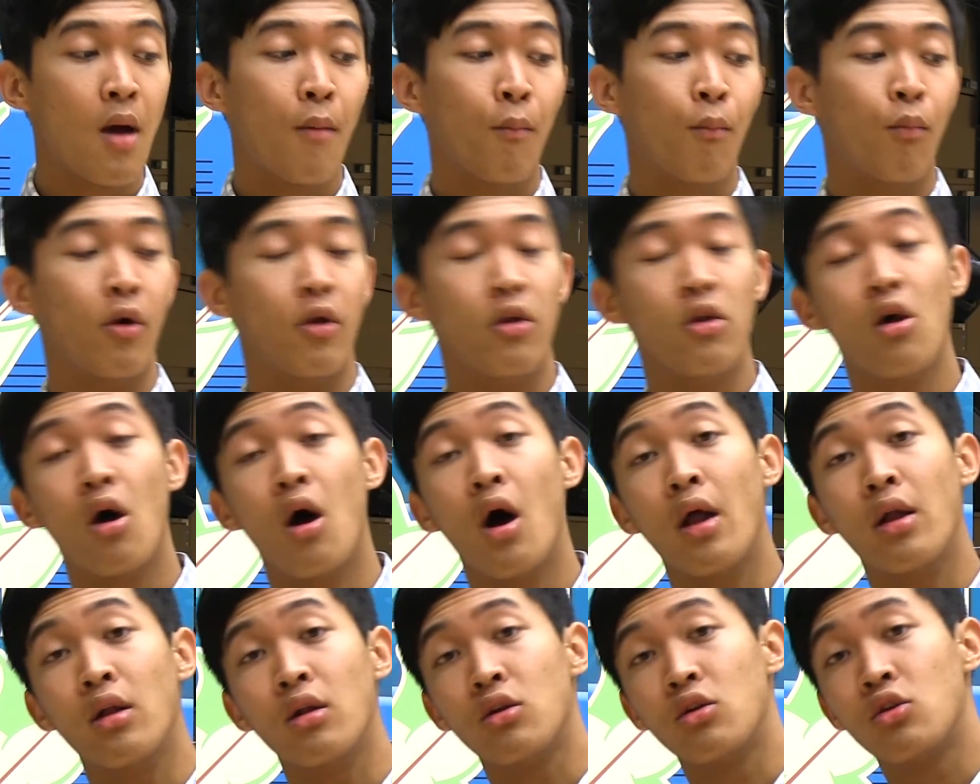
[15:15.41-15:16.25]
but
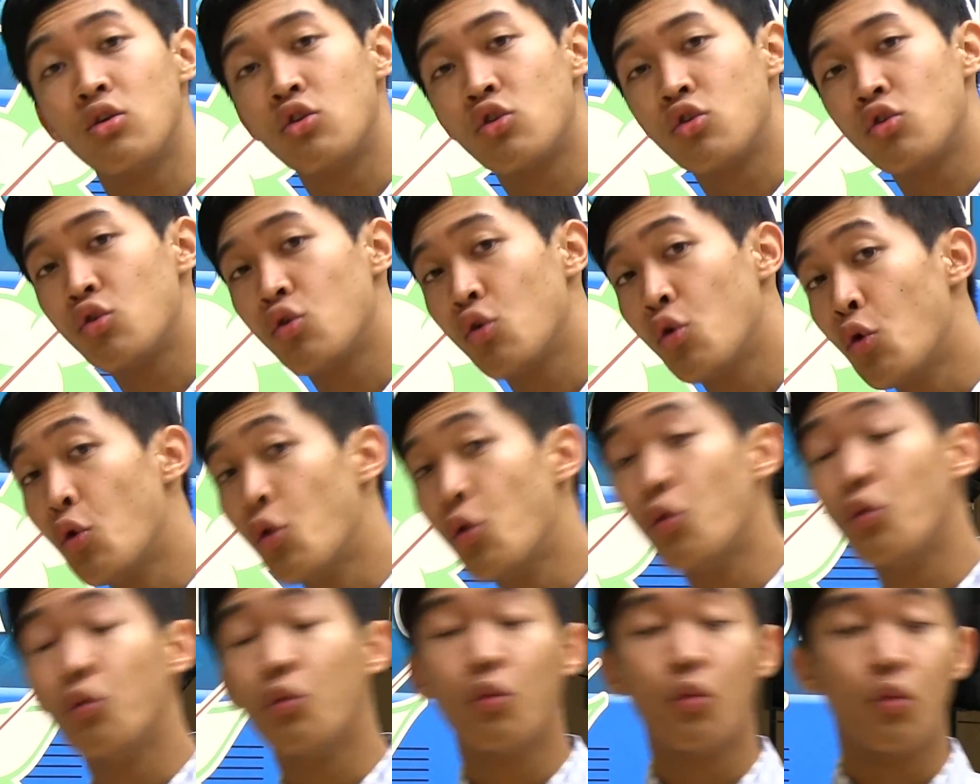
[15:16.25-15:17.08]
not
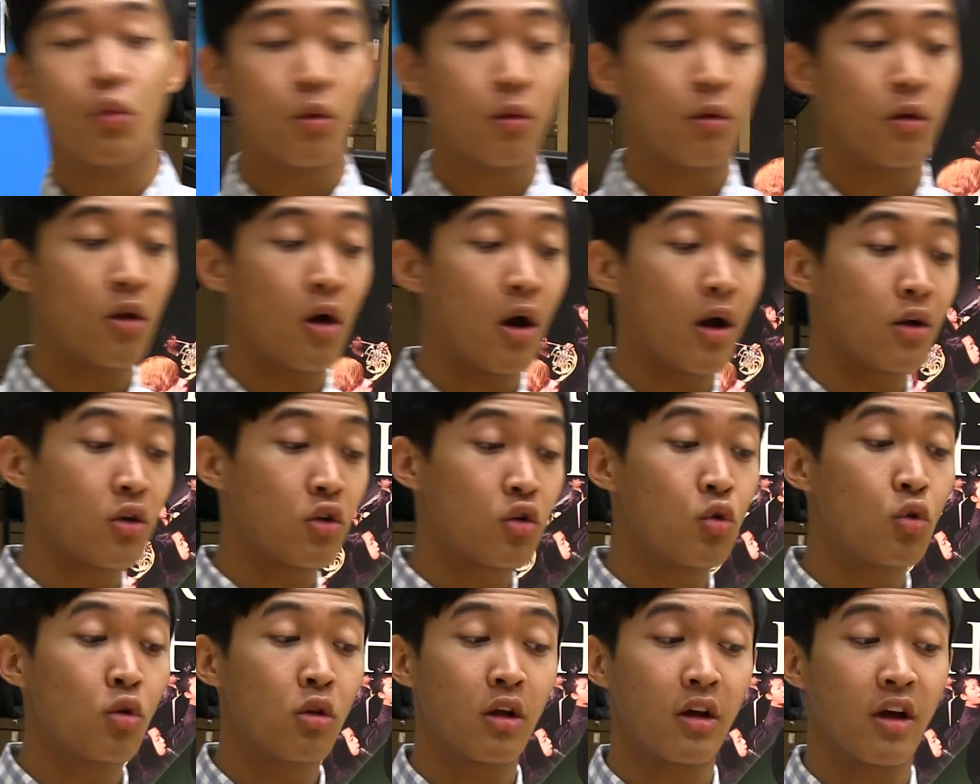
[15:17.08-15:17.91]
too
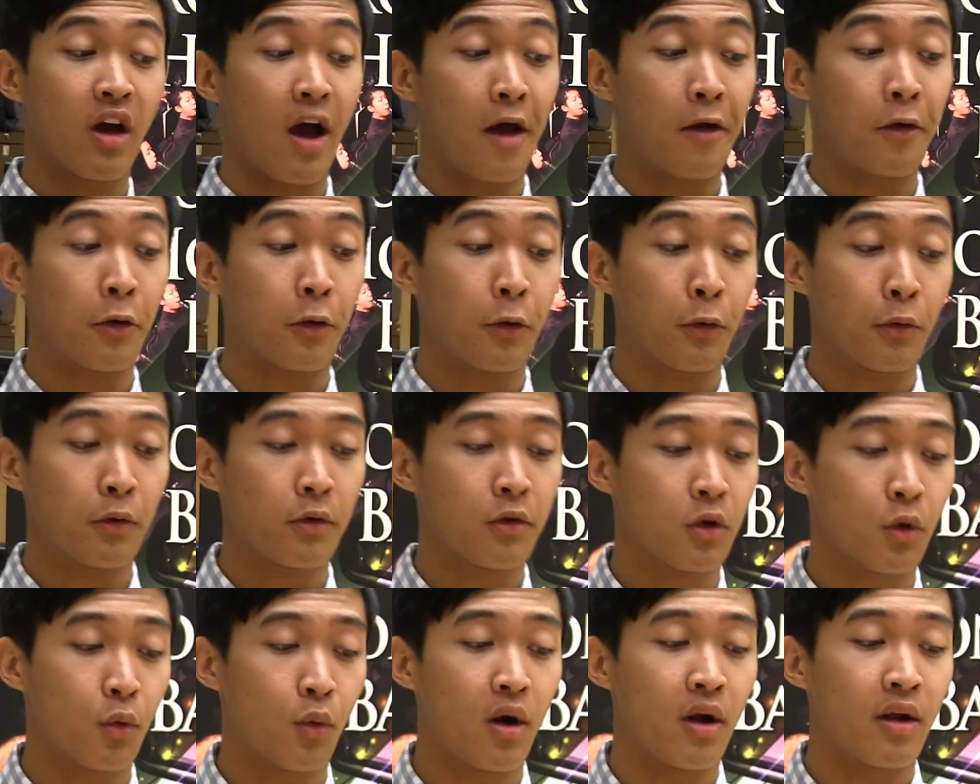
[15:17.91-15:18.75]
legato.
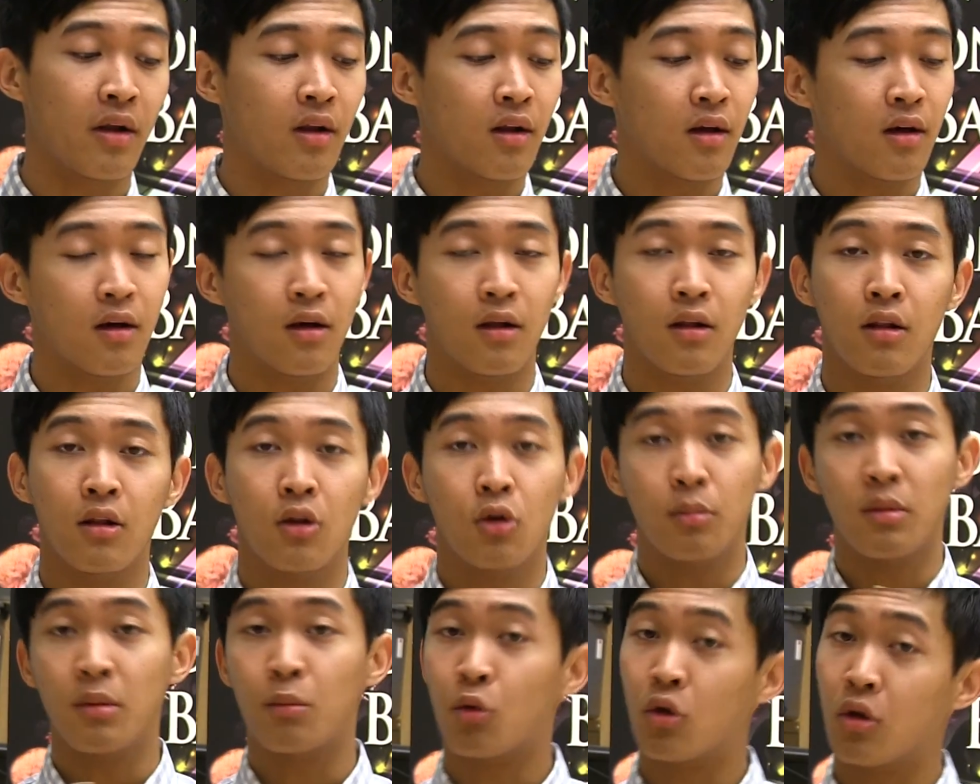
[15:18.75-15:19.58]
You want a little
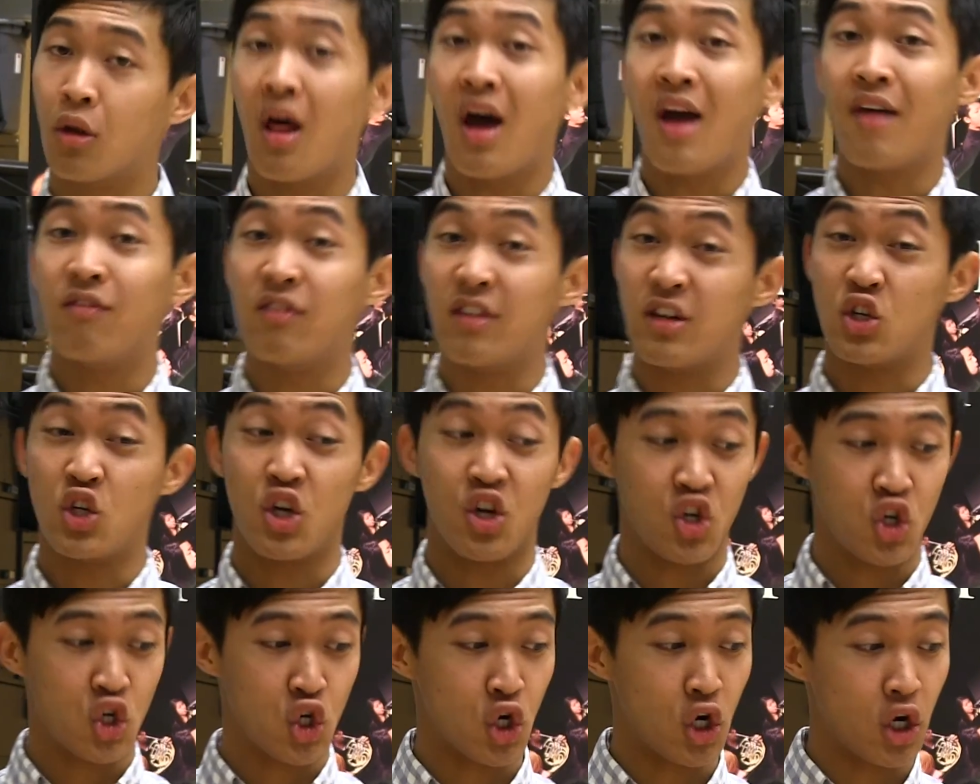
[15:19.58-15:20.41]
bit more lively
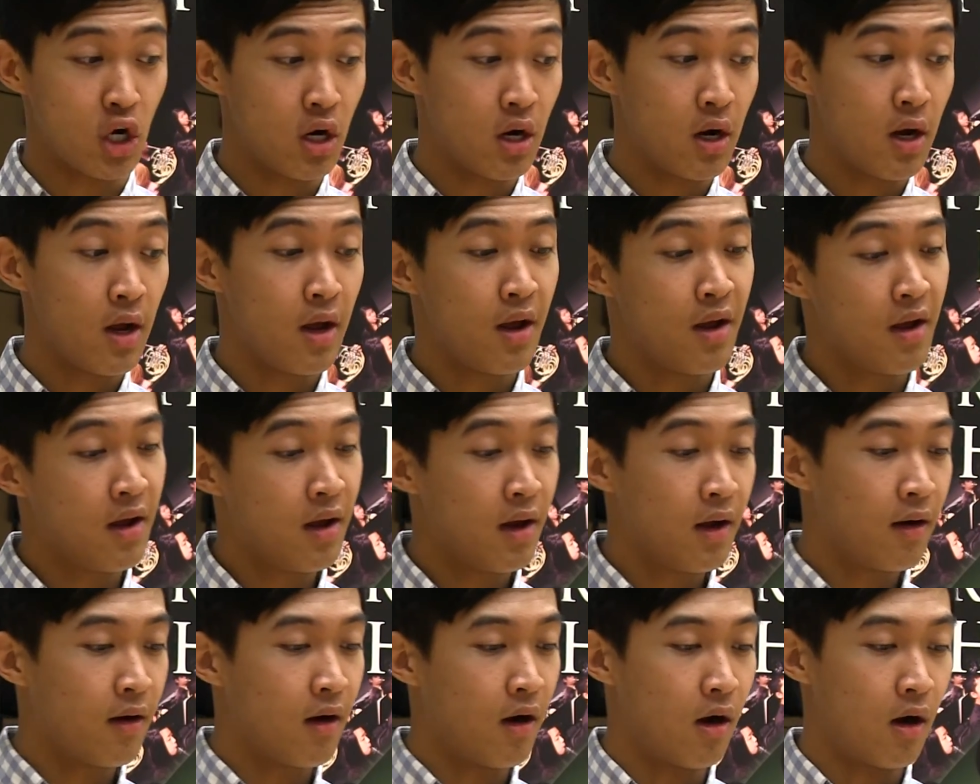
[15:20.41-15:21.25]
gesture
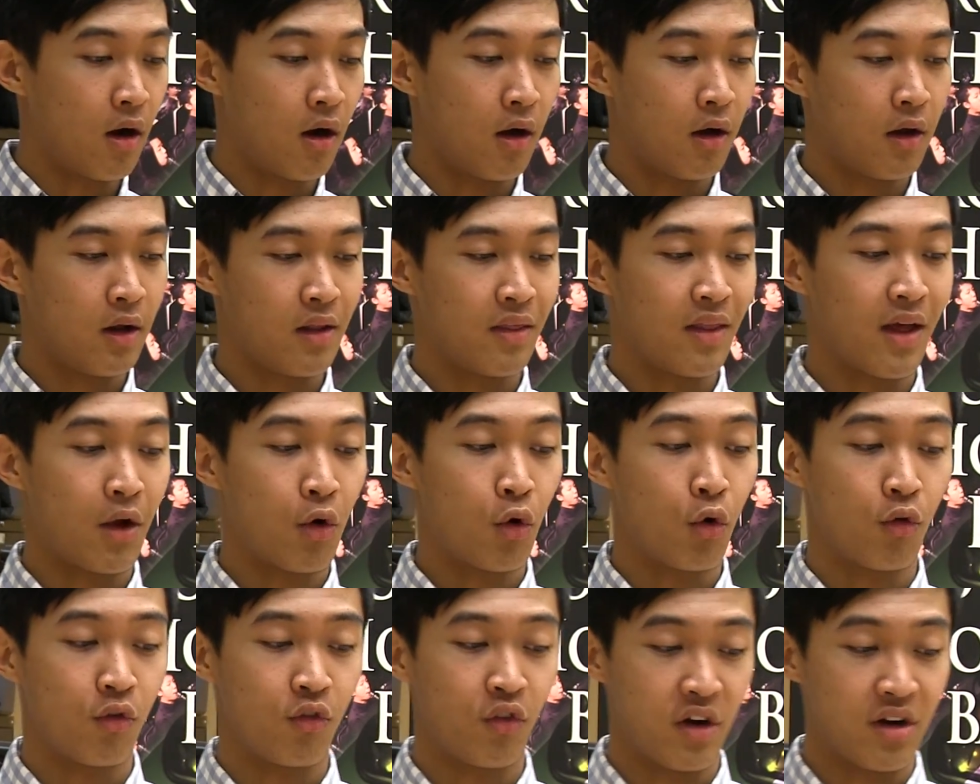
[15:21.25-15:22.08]
in that
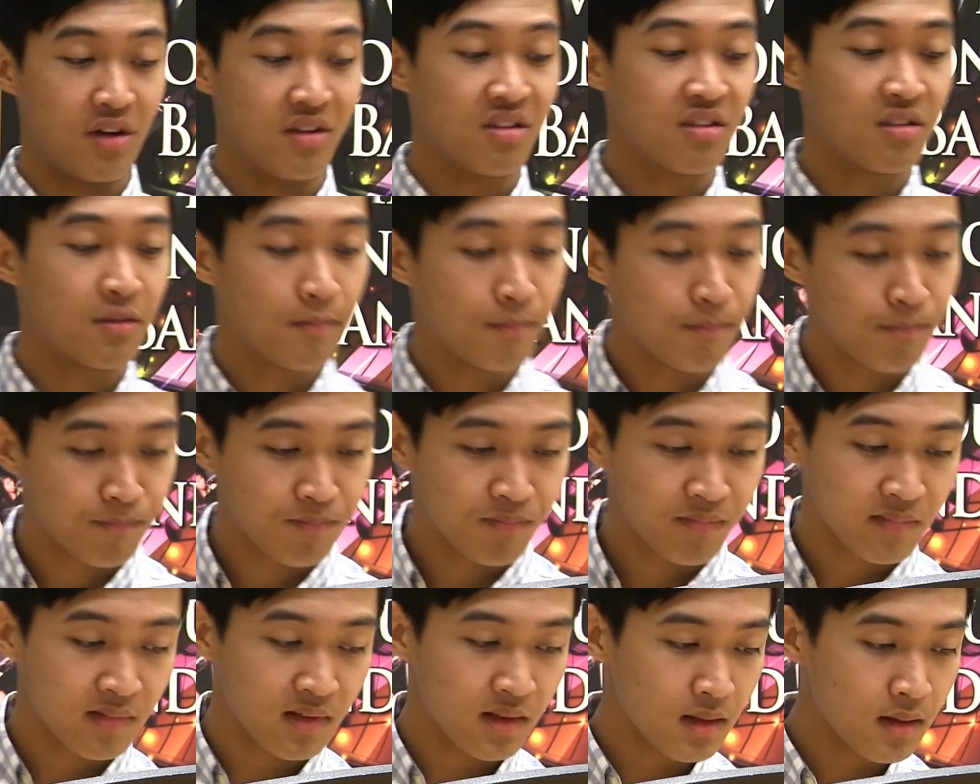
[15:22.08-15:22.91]
whole phrase.
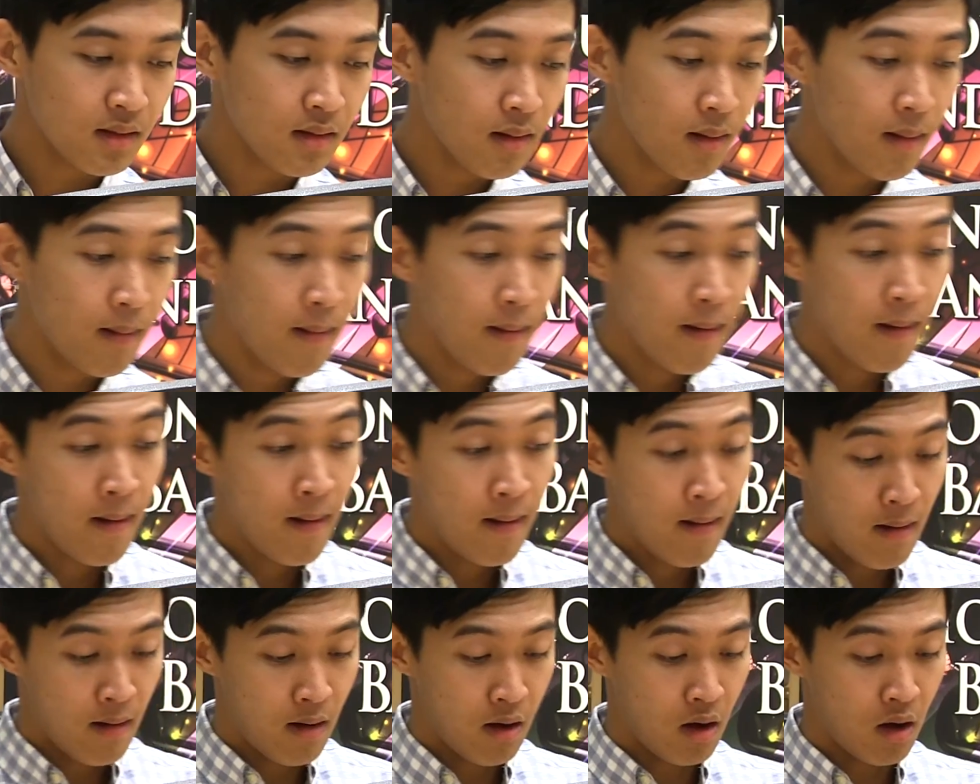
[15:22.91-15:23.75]

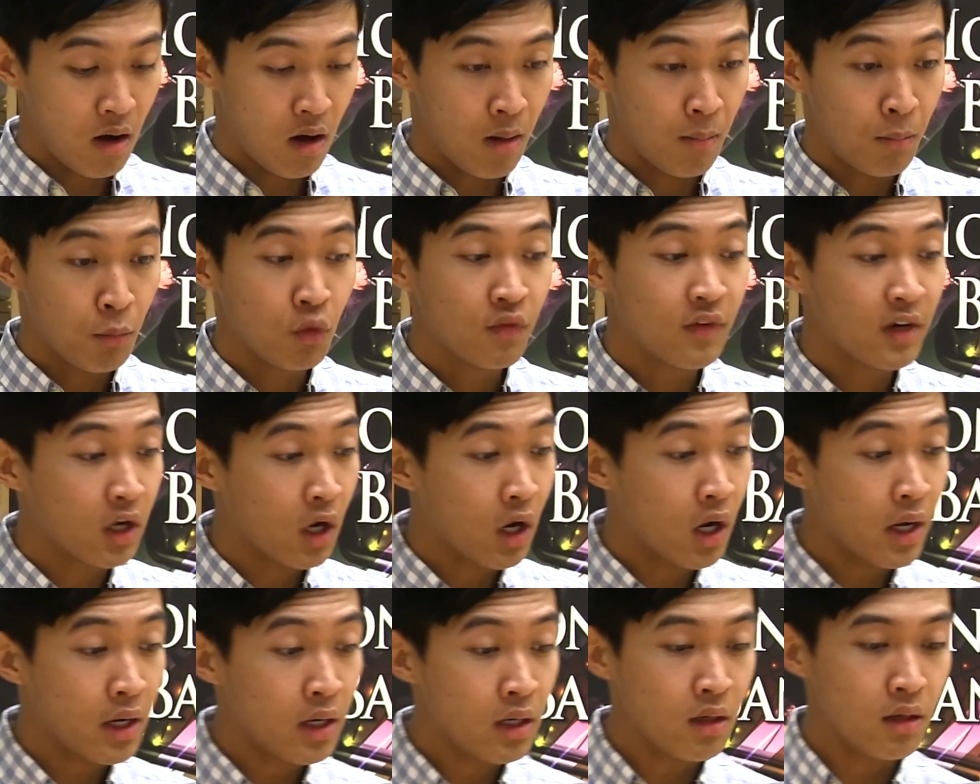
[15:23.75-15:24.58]
Moving
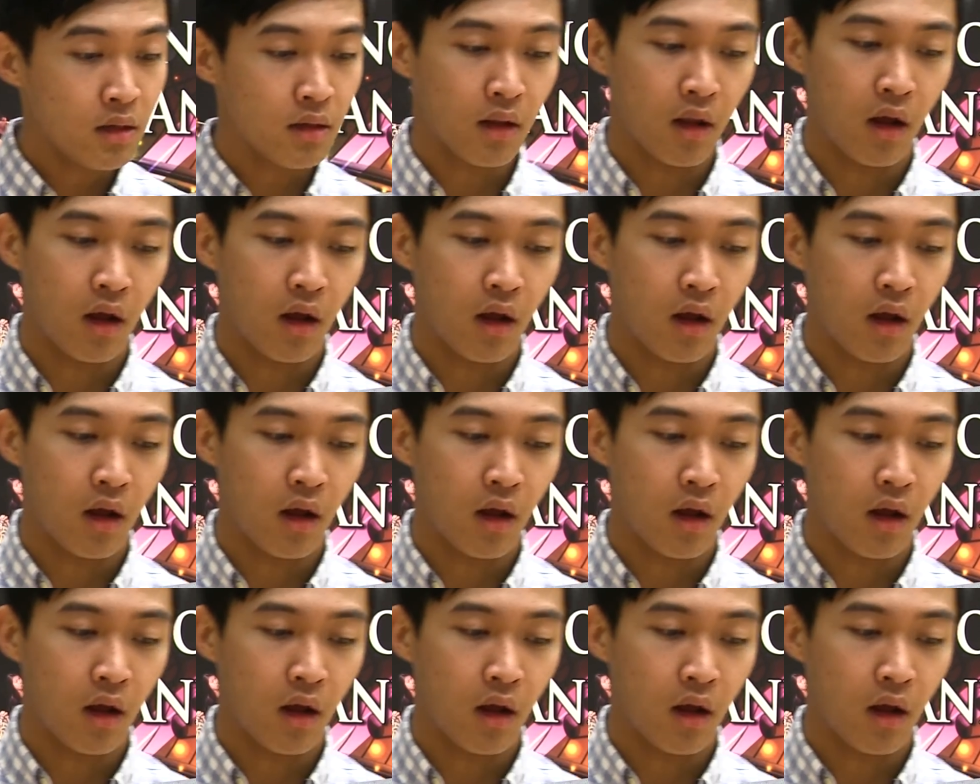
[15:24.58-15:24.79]
on,